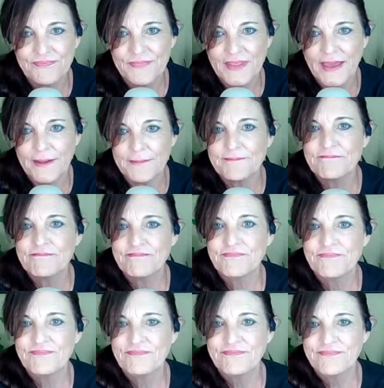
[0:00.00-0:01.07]
Okay.
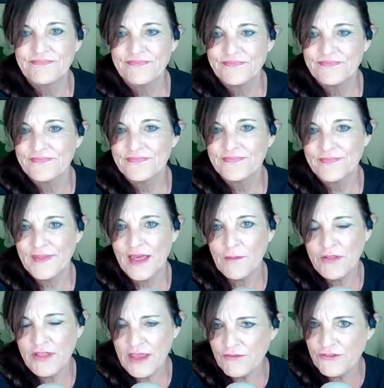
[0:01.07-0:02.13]
I
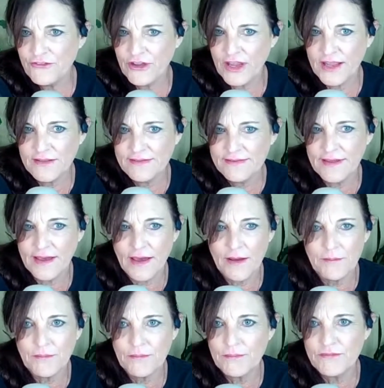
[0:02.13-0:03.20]
believe Jen's
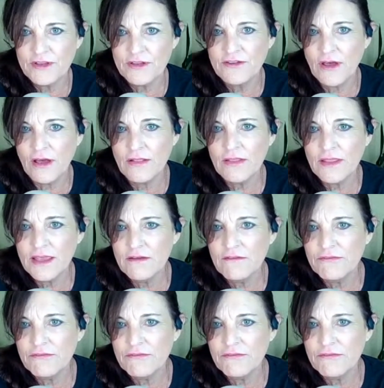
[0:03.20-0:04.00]
up. Did Dawn leave?